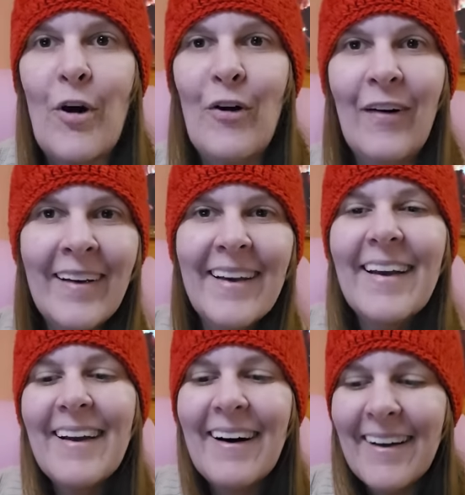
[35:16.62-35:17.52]
uh,
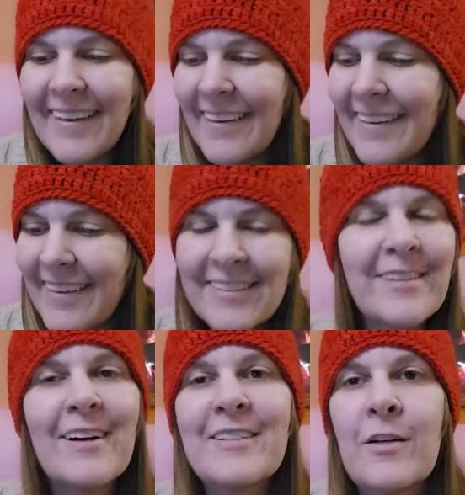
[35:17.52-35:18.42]
I'll see you
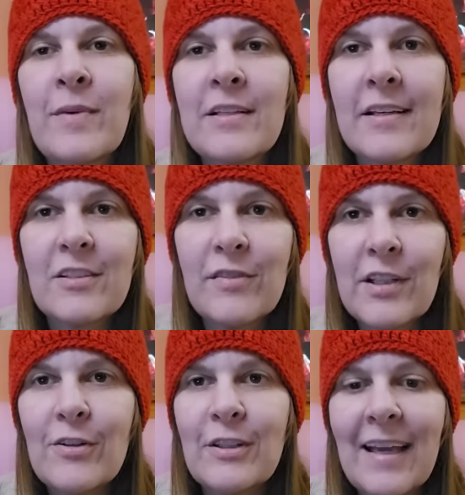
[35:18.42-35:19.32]
guys on my next
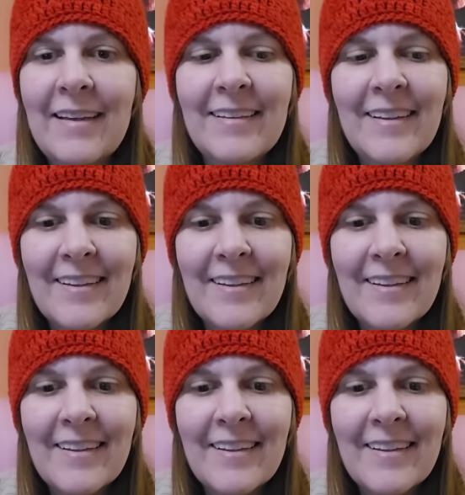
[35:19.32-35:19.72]
video, okay?